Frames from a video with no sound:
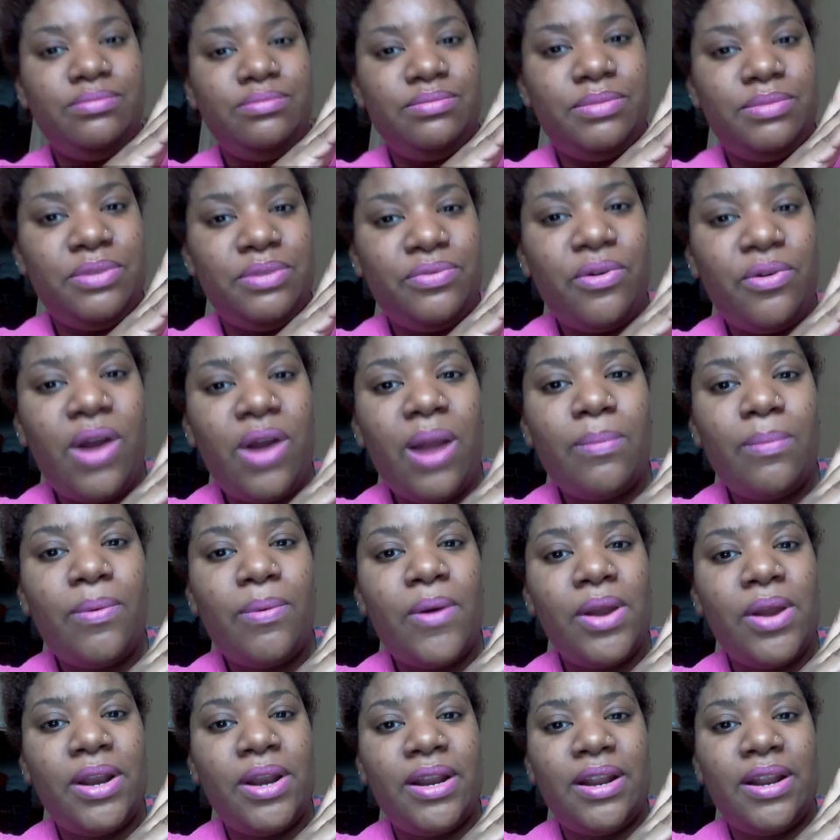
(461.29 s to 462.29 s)
before I
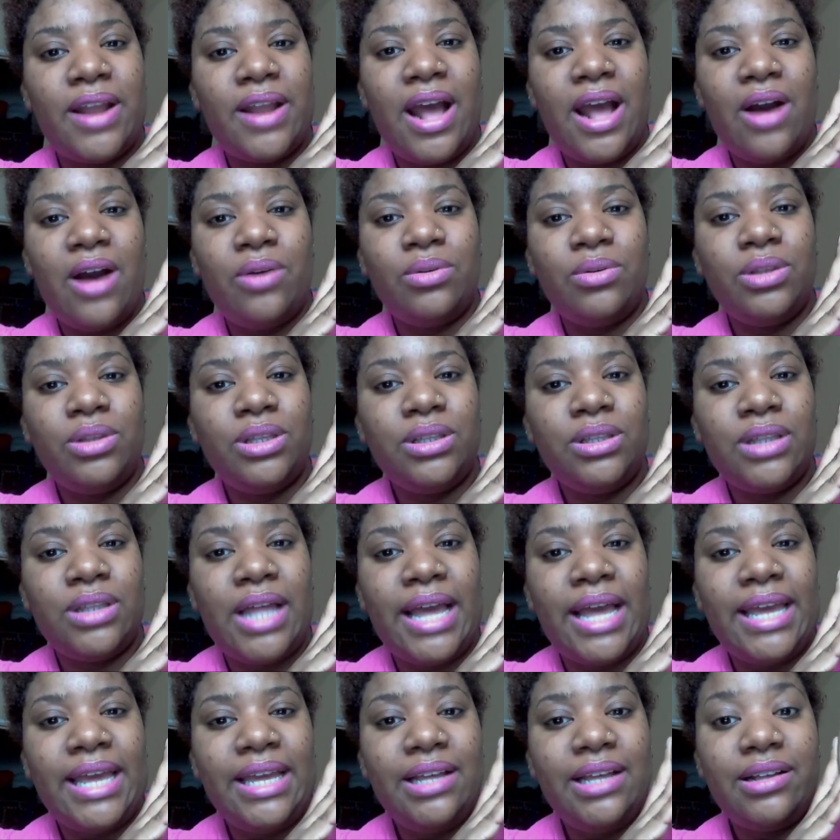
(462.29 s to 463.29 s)
pointed it out,
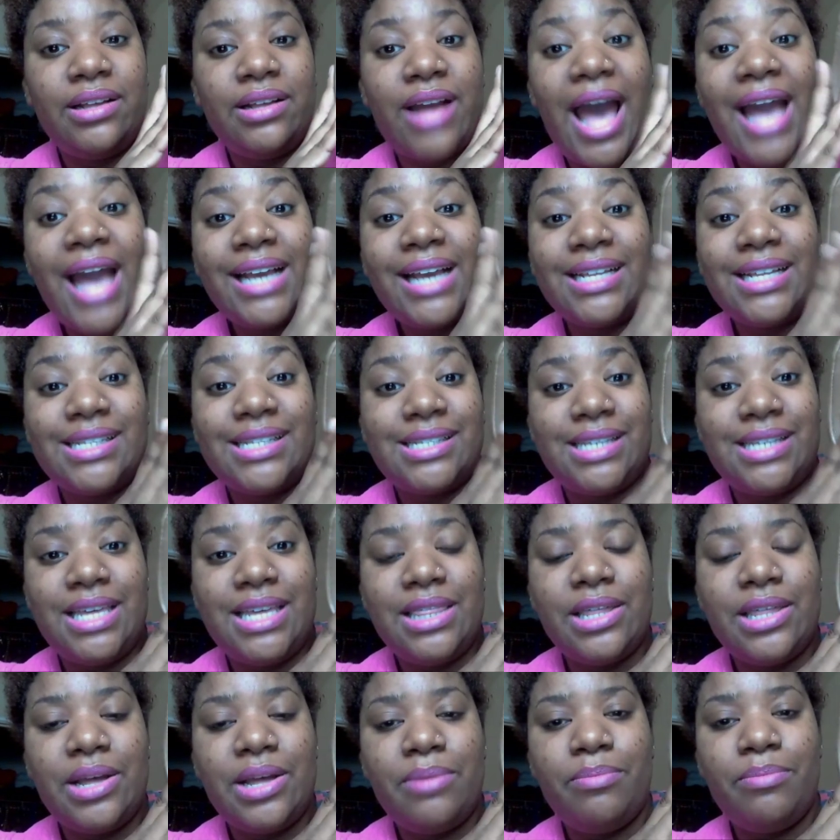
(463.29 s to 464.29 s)
like I could see
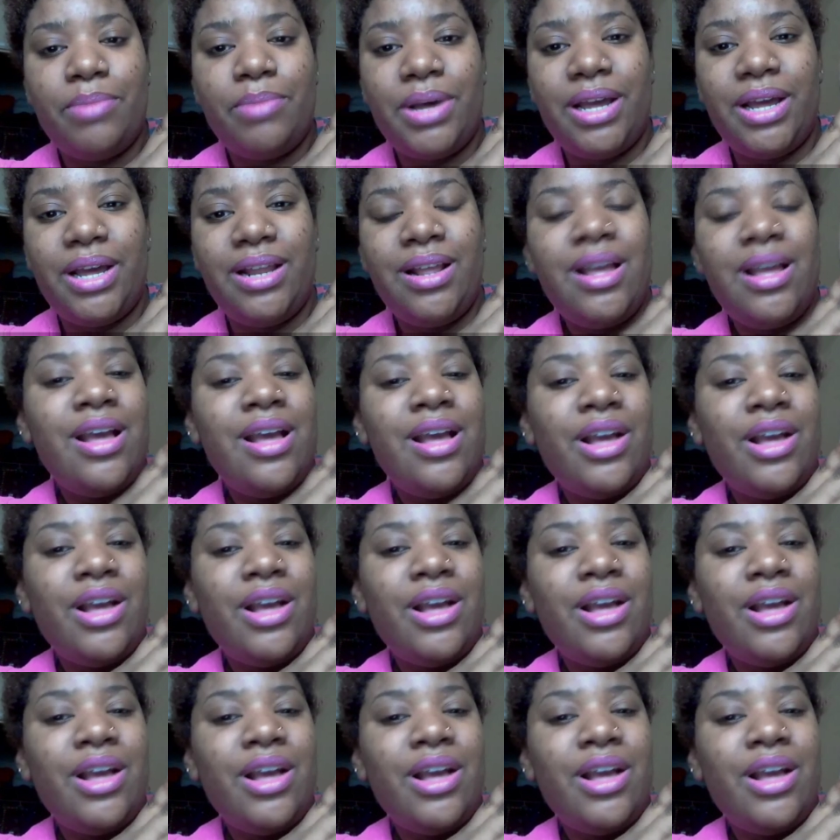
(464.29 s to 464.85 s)
them, but